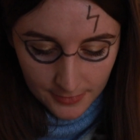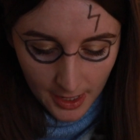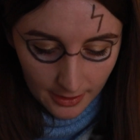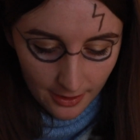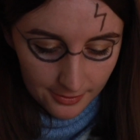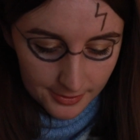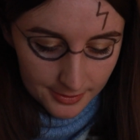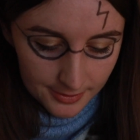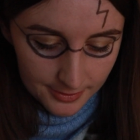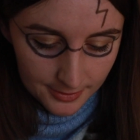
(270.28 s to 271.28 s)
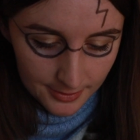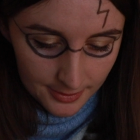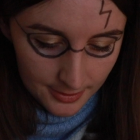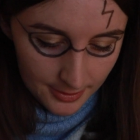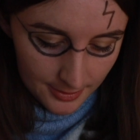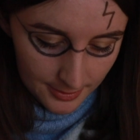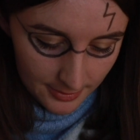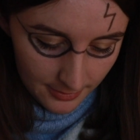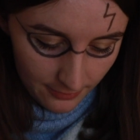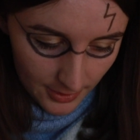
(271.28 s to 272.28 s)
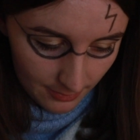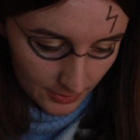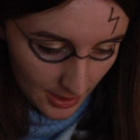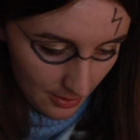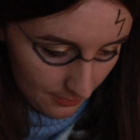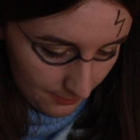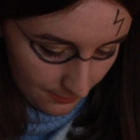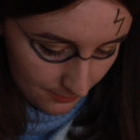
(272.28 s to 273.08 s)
Hello? Have you come to help?